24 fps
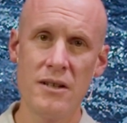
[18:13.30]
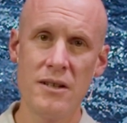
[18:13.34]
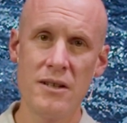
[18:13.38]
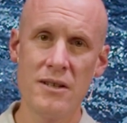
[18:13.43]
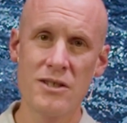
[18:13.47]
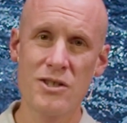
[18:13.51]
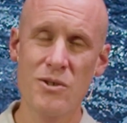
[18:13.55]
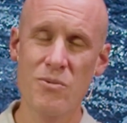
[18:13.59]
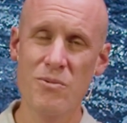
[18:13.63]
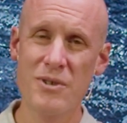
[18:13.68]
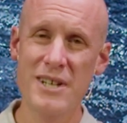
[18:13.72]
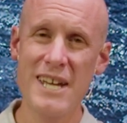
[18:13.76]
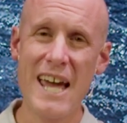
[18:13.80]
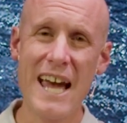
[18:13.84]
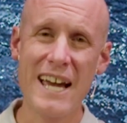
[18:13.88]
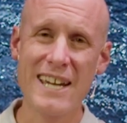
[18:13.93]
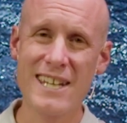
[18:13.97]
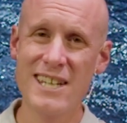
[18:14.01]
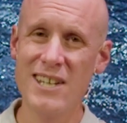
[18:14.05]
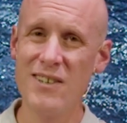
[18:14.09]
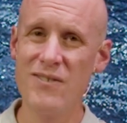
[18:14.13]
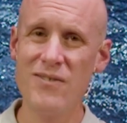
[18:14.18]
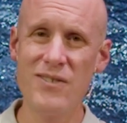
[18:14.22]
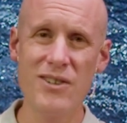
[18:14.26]
to react.
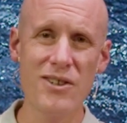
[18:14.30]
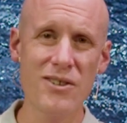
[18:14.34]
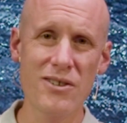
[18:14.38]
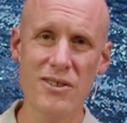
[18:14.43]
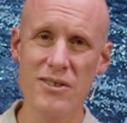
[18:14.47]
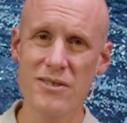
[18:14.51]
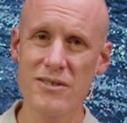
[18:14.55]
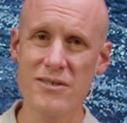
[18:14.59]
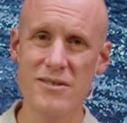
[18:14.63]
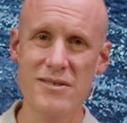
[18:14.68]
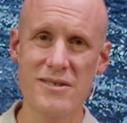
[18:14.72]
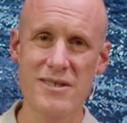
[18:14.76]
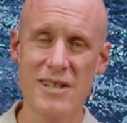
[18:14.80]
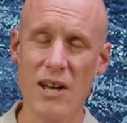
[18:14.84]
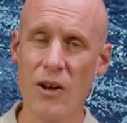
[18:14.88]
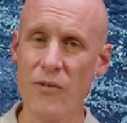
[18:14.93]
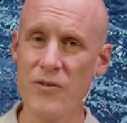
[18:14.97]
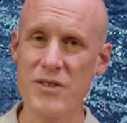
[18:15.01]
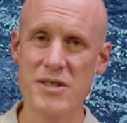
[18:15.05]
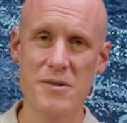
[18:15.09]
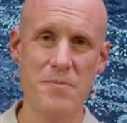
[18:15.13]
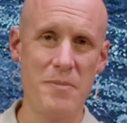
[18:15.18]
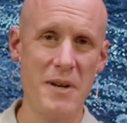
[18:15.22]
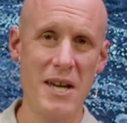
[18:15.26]
Give
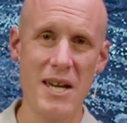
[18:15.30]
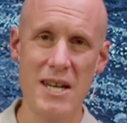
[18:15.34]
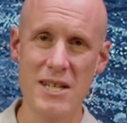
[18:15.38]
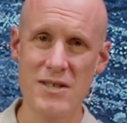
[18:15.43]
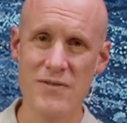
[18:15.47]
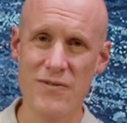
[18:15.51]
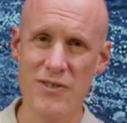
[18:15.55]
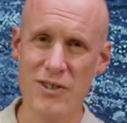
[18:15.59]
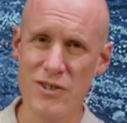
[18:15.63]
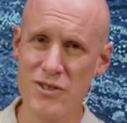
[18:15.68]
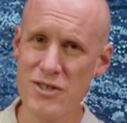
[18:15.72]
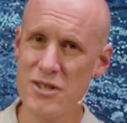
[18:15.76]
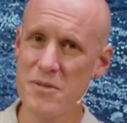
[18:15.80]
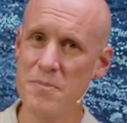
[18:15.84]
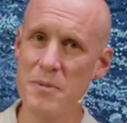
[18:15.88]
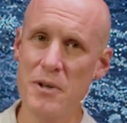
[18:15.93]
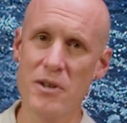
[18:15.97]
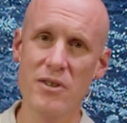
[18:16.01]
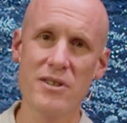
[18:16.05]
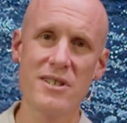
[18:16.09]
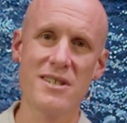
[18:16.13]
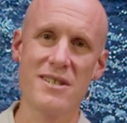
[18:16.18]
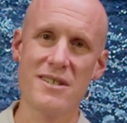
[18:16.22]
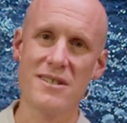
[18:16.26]
yourself space for your
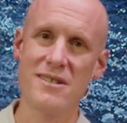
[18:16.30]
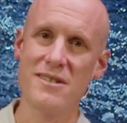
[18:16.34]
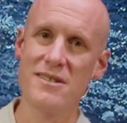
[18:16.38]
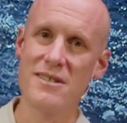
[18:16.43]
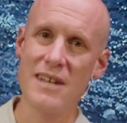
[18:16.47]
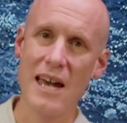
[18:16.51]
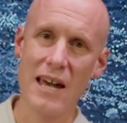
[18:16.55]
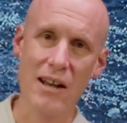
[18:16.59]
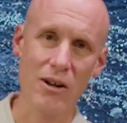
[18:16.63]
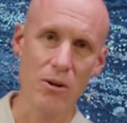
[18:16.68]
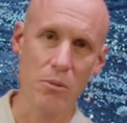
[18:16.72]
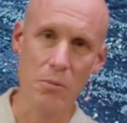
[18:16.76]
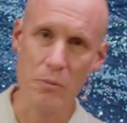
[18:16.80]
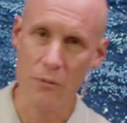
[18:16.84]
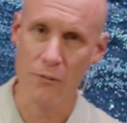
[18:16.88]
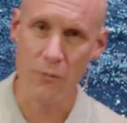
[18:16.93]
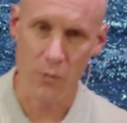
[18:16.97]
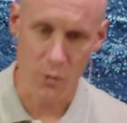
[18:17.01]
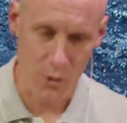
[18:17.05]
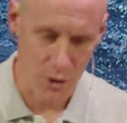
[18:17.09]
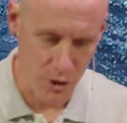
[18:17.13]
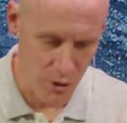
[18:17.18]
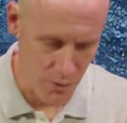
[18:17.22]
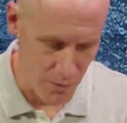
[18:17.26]
spirit to settle
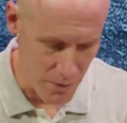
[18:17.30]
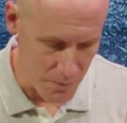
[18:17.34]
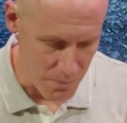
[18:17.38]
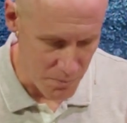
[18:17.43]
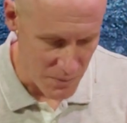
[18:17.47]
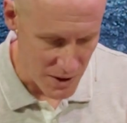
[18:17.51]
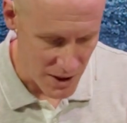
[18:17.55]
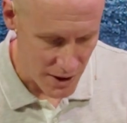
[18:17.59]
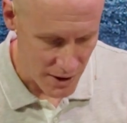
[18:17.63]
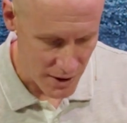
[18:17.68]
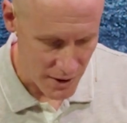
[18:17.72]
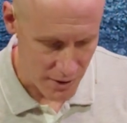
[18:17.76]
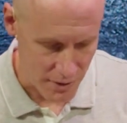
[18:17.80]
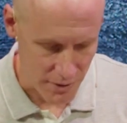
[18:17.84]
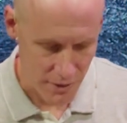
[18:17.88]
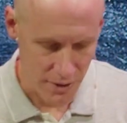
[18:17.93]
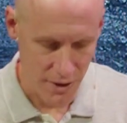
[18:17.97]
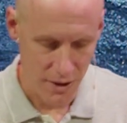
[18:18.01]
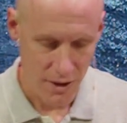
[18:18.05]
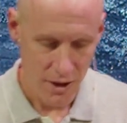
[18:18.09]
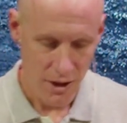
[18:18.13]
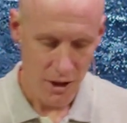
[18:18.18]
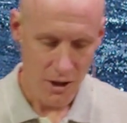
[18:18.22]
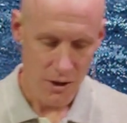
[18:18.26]
before you
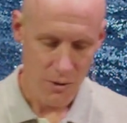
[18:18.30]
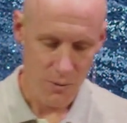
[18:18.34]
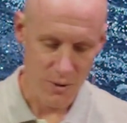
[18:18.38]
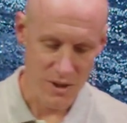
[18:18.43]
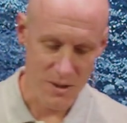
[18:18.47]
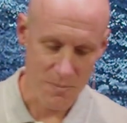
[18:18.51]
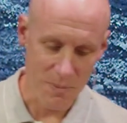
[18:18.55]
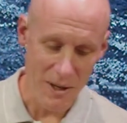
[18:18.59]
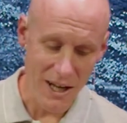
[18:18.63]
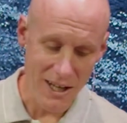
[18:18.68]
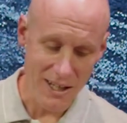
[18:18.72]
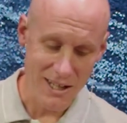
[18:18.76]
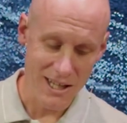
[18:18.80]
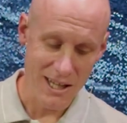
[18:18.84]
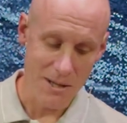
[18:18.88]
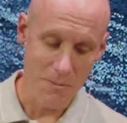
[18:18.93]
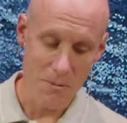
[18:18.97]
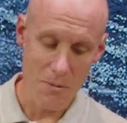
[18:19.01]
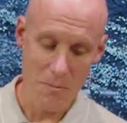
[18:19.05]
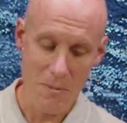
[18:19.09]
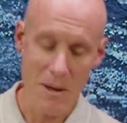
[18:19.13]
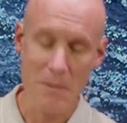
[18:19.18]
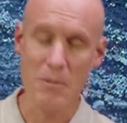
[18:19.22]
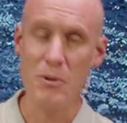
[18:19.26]
immediately respond to them.
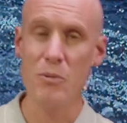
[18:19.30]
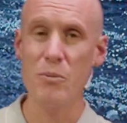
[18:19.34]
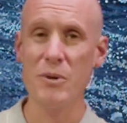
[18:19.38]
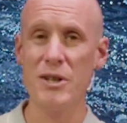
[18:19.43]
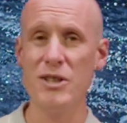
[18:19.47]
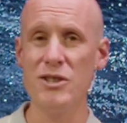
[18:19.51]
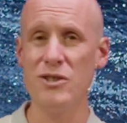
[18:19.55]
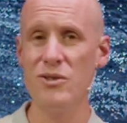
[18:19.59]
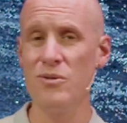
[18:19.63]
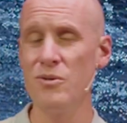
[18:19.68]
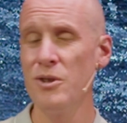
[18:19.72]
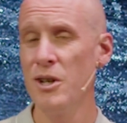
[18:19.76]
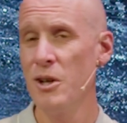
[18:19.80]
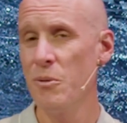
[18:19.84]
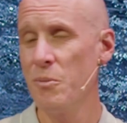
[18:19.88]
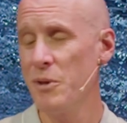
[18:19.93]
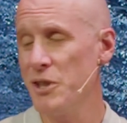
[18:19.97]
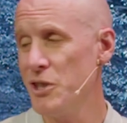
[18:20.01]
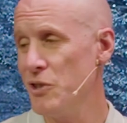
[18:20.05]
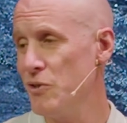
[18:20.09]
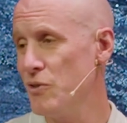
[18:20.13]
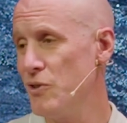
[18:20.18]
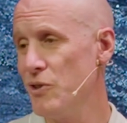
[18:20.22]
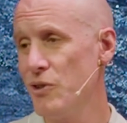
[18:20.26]
And maybe when you
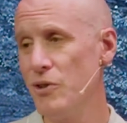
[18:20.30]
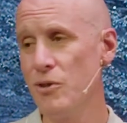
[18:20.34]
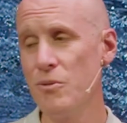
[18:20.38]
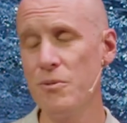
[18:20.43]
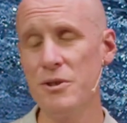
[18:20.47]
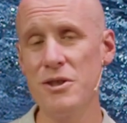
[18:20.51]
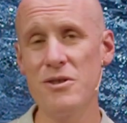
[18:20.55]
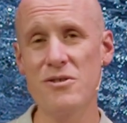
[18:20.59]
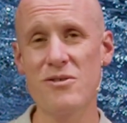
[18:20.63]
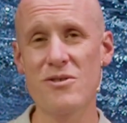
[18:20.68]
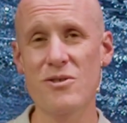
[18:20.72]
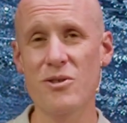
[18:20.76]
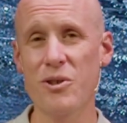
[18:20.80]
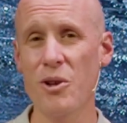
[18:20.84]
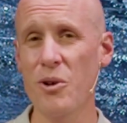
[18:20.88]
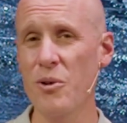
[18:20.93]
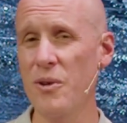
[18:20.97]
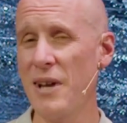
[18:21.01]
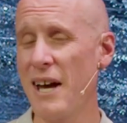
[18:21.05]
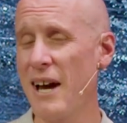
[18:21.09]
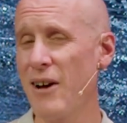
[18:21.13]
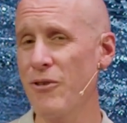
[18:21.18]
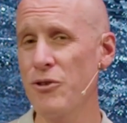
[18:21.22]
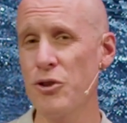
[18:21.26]
when you do, when you slow
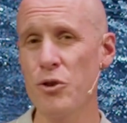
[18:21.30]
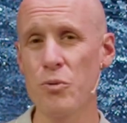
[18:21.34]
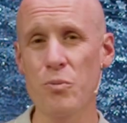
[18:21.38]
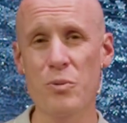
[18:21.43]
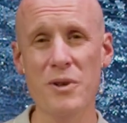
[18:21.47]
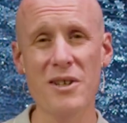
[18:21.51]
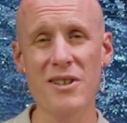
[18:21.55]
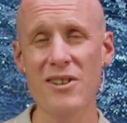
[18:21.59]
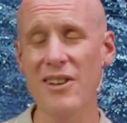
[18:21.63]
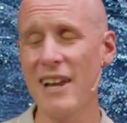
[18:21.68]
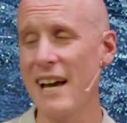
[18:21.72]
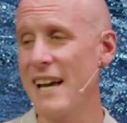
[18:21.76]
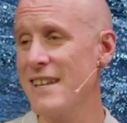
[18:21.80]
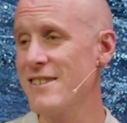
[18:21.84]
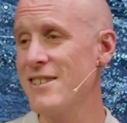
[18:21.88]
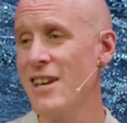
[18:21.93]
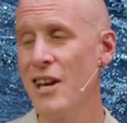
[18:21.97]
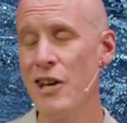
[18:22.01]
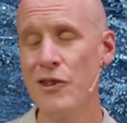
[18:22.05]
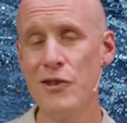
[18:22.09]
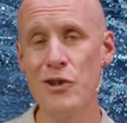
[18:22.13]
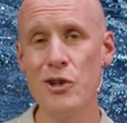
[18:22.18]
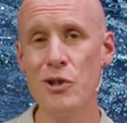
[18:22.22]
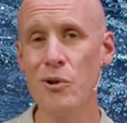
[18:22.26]
down, you realize
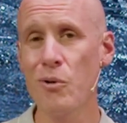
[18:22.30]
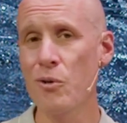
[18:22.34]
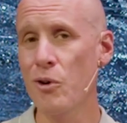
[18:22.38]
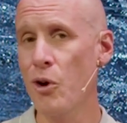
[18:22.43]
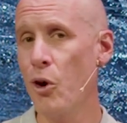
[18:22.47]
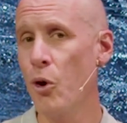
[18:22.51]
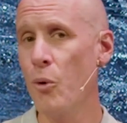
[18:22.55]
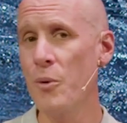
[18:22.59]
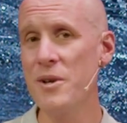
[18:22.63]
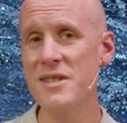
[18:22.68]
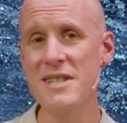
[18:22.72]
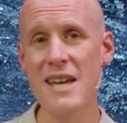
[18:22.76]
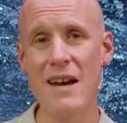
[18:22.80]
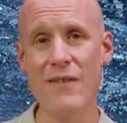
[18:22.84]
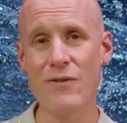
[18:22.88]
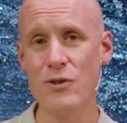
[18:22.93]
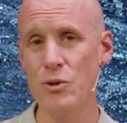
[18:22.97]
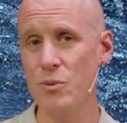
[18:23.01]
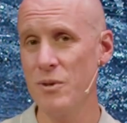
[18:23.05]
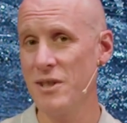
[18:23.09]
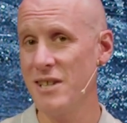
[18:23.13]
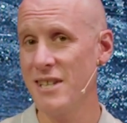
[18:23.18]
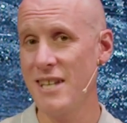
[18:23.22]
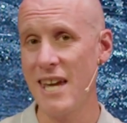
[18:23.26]
that you don't always have
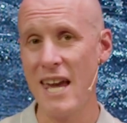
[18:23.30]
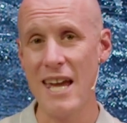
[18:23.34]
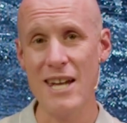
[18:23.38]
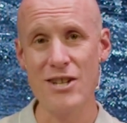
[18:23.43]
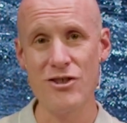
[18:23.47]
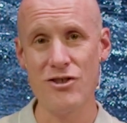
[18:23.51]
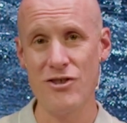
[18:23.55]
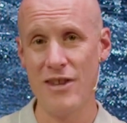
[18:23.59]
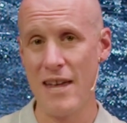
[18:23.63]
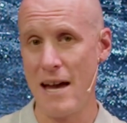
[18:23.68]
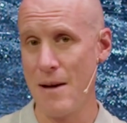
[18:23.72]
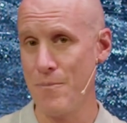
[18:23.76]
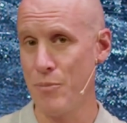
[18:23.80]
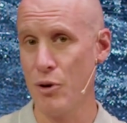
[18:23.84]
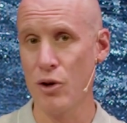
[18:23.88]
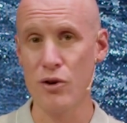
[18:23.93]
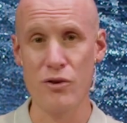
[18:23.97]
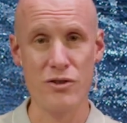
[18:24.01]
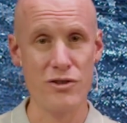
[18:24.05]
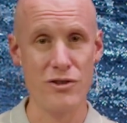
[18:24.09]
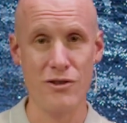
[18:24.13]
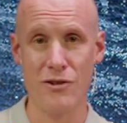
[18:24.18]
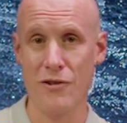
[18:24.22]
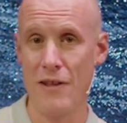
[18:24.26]
to engage that
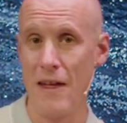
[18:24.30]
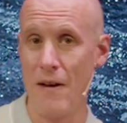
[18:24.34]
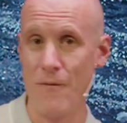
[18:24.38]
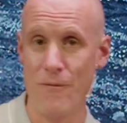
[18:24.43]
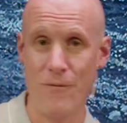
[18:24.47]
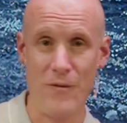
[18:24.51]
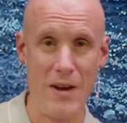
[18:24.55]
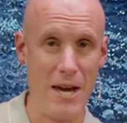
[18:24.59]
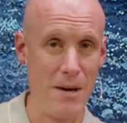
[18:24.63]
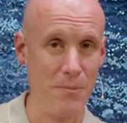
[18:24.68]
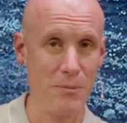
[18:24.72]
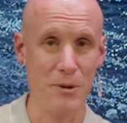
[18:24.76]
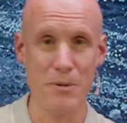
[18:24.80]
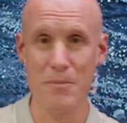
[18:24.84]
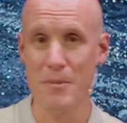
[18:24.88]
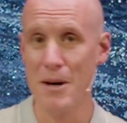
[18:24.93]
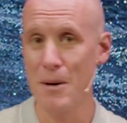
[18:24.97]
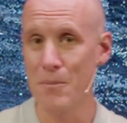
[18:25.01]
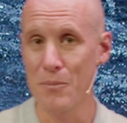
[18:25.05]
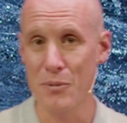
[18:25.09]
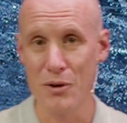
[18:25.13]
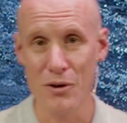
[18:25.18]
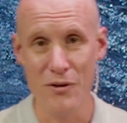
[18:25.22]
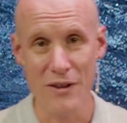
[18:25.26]
person or that family
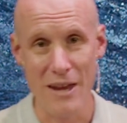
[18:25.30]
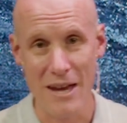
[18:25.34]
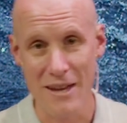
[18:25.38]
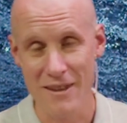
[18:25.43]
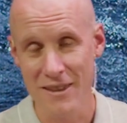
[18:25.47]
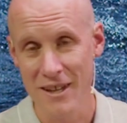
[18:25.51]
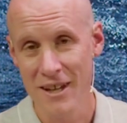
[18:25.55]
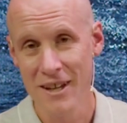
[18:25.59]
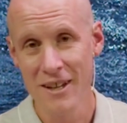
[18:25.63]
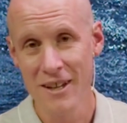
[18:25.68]
member, that